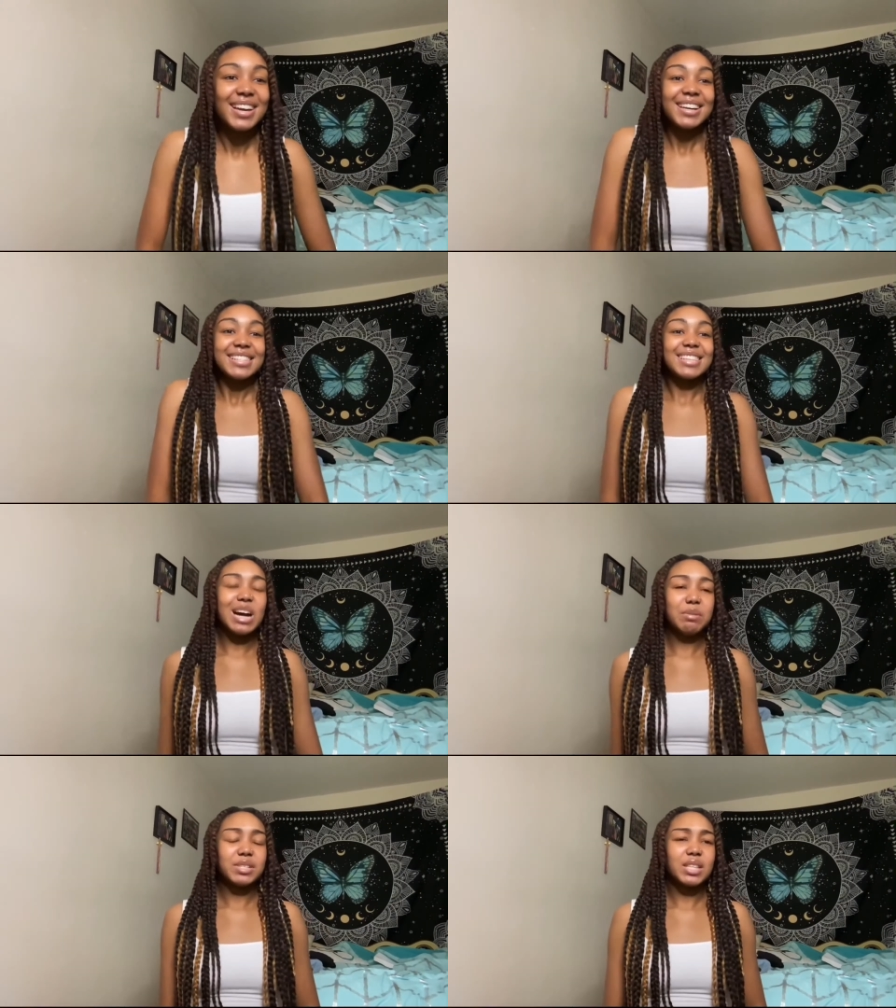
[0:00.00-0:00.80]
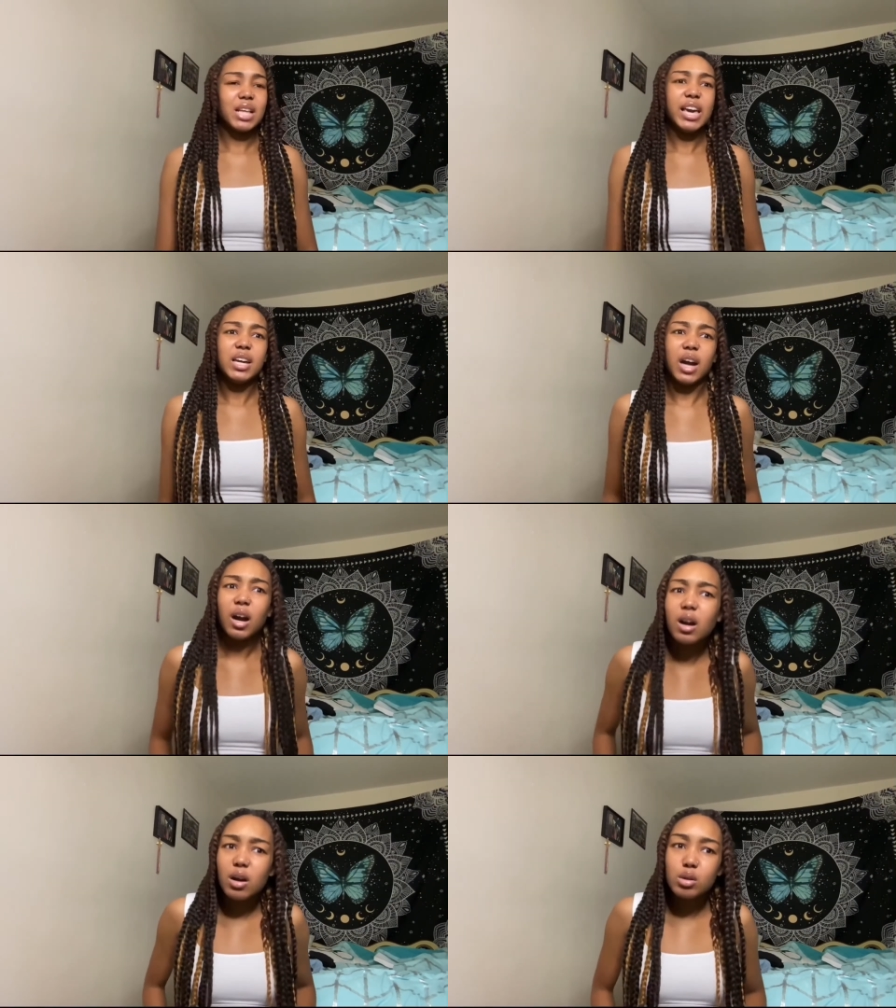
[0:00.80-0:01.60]
So I'm just like, he
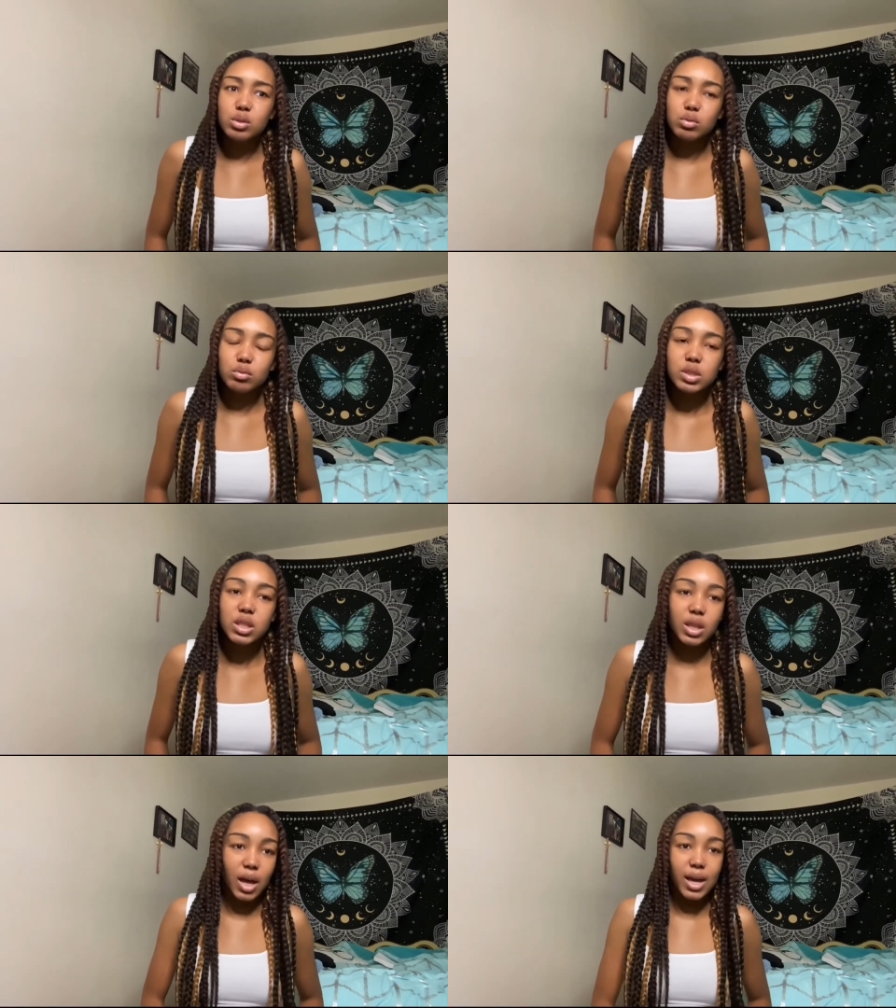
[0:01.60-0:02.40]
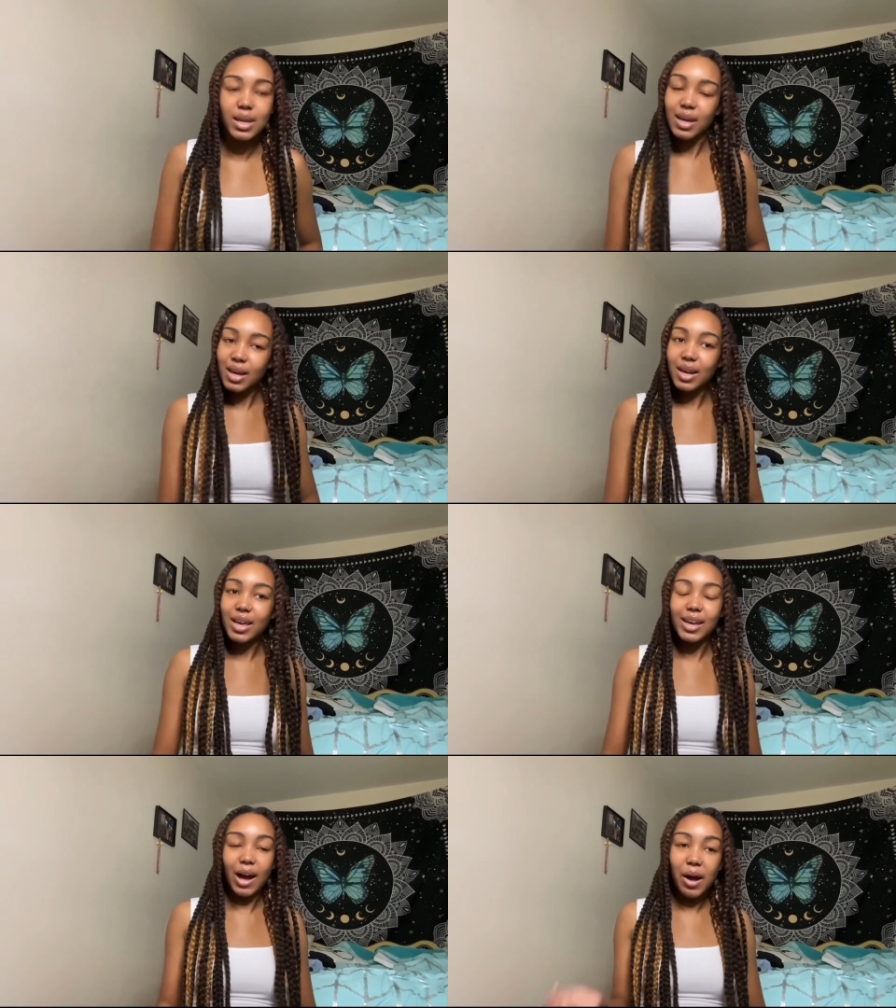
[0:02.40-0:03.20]
called you. She like, yeah,
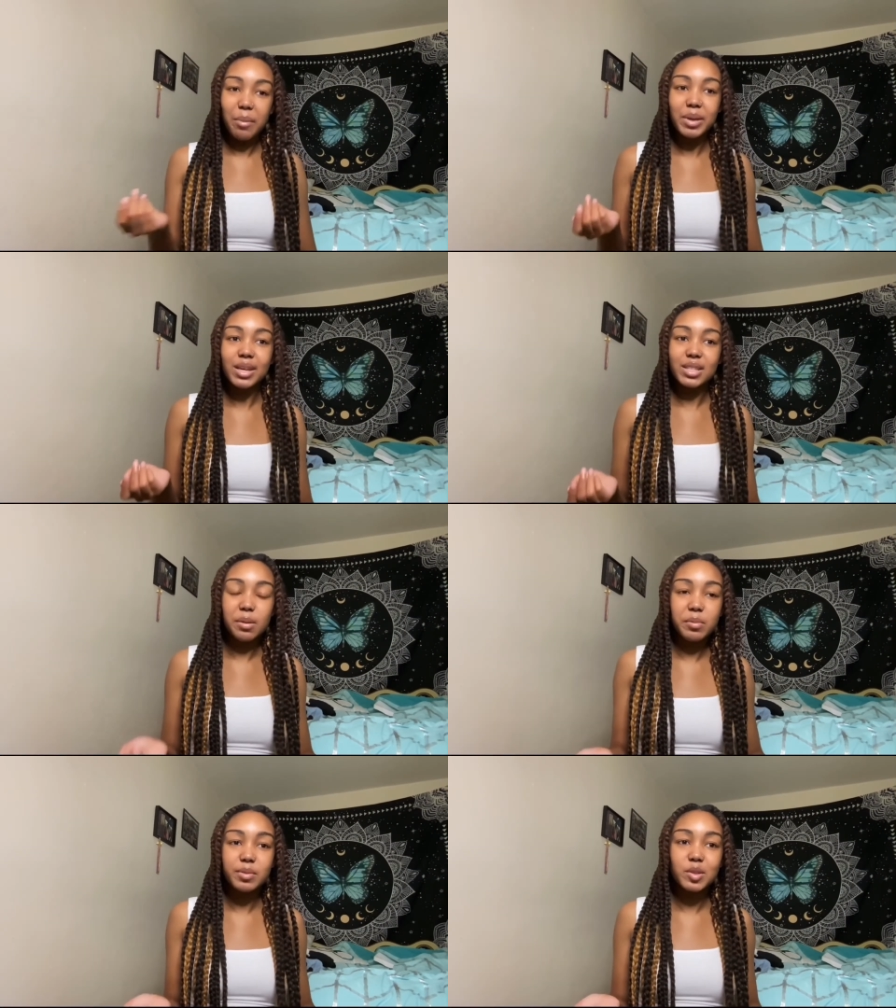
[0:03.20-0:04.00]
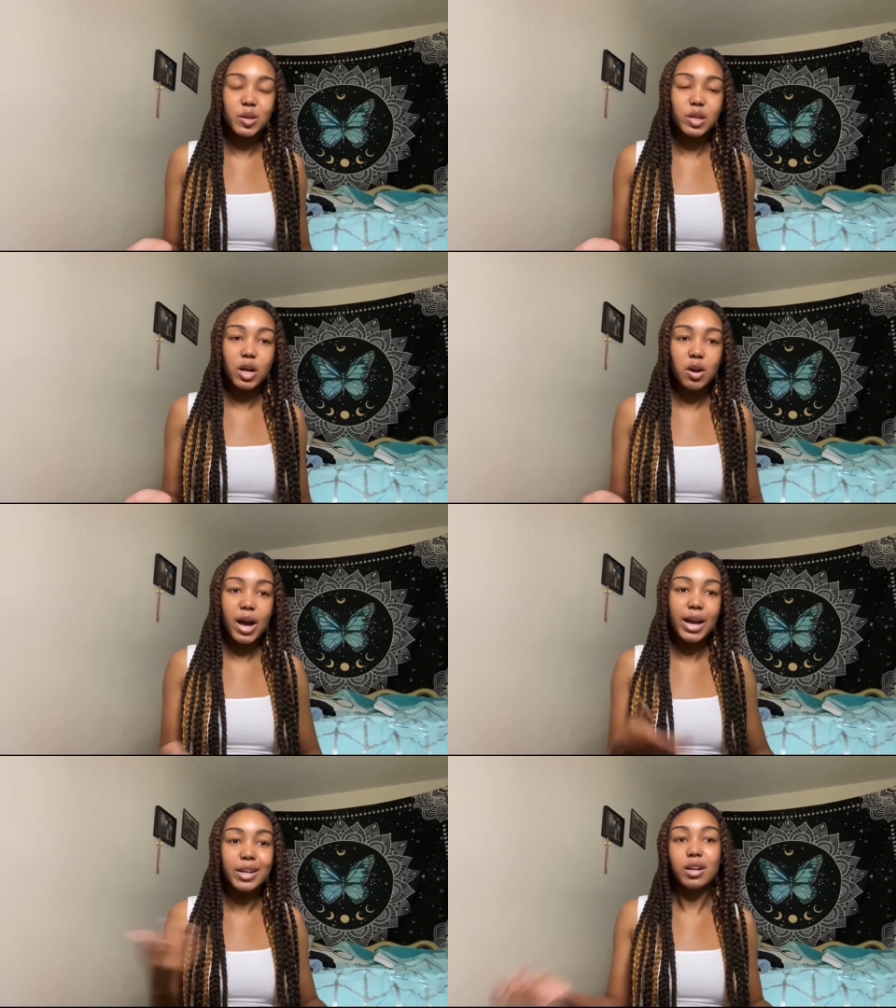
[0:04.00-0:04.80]
he called me and told me what was going on. I
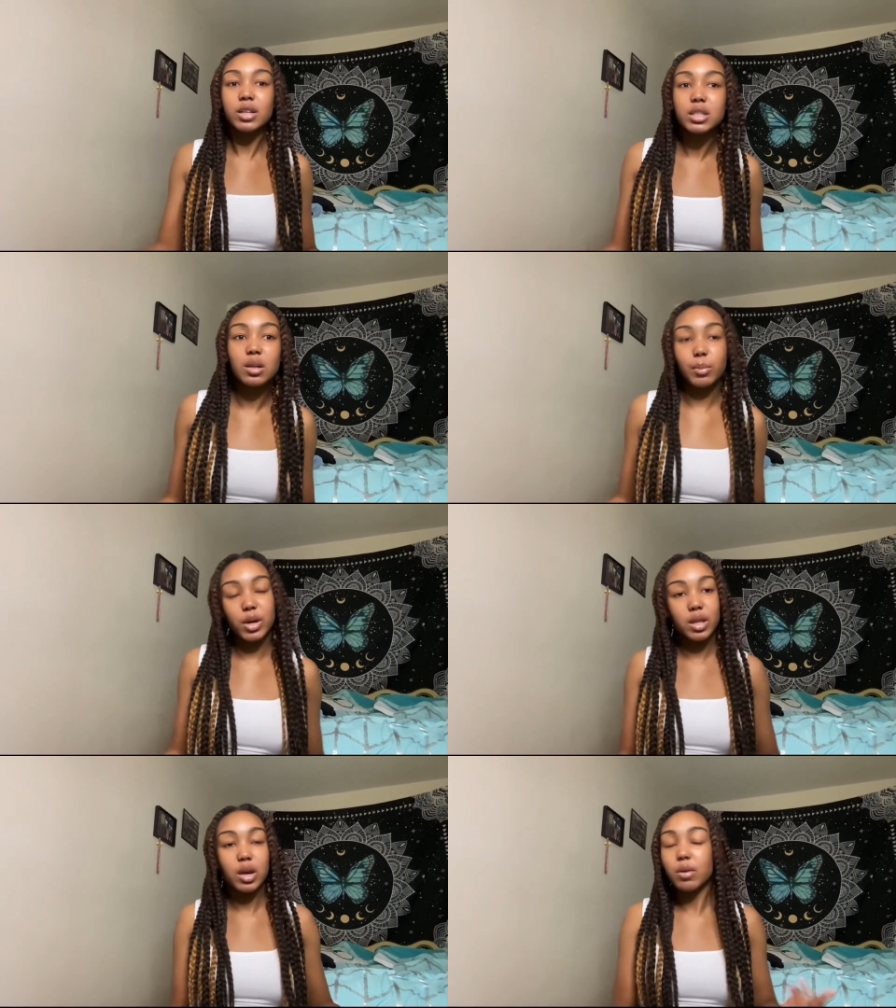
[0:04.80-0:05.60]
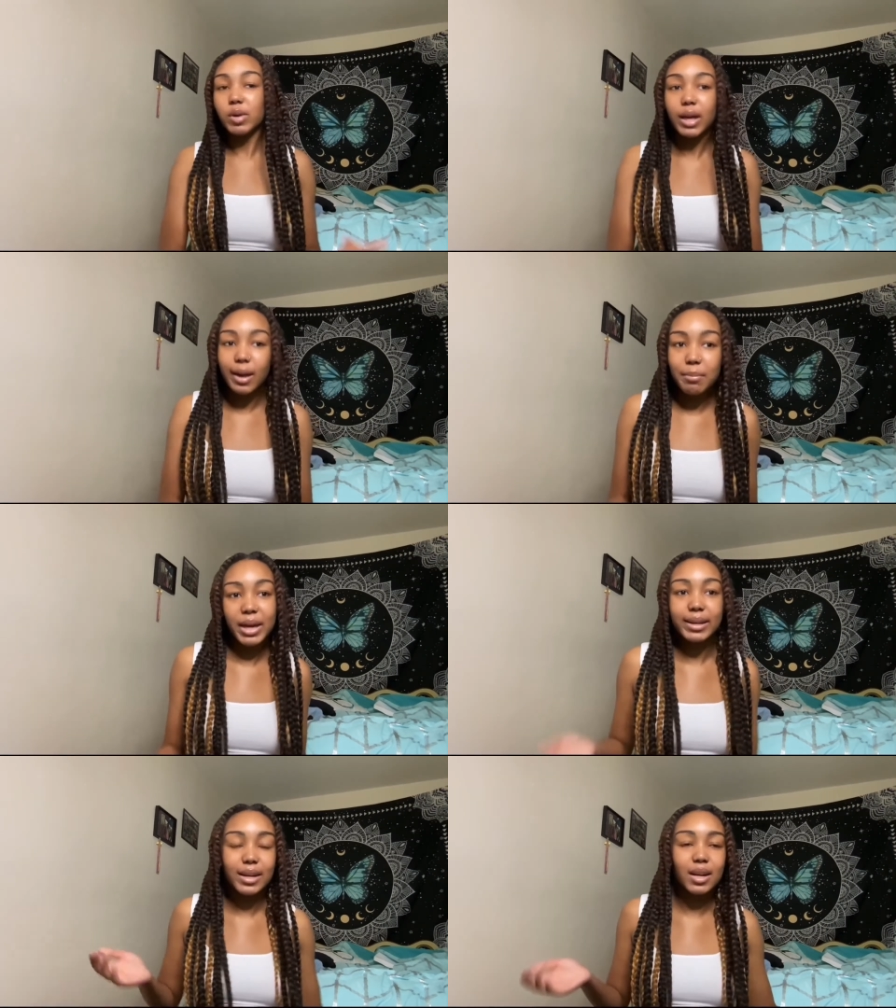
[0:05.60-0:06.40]
had to go get your brother and we came
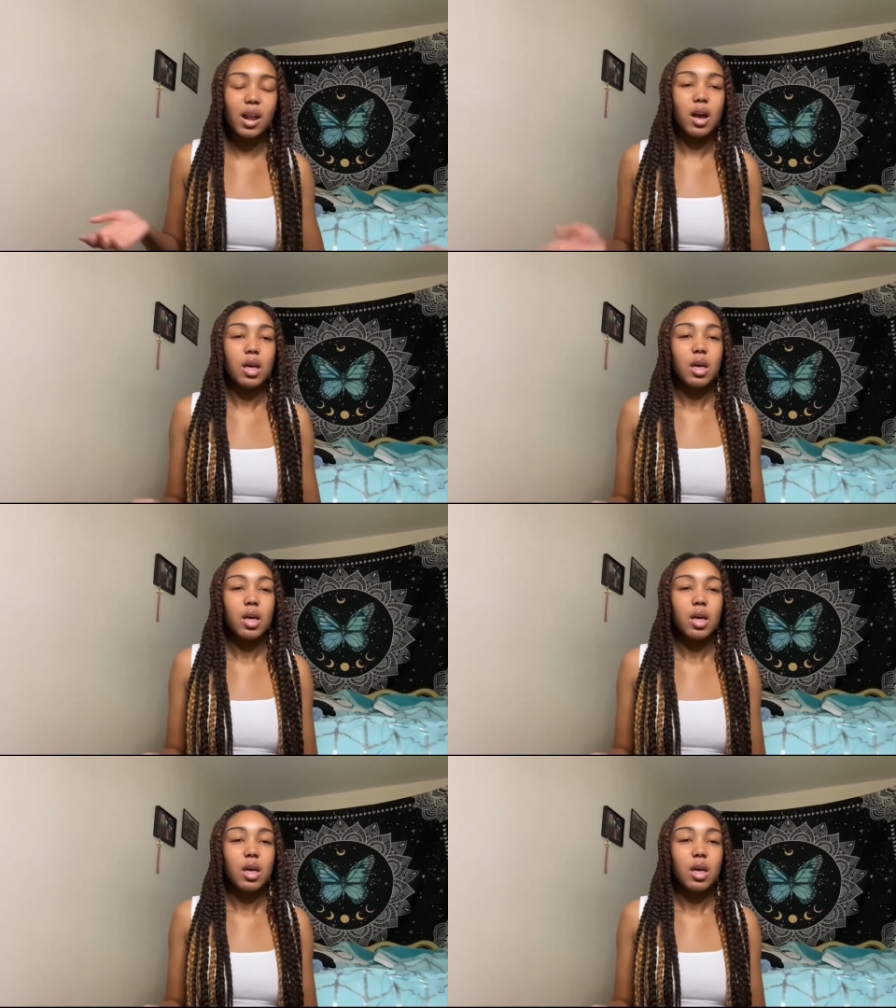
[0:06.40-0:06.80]
back, da da da.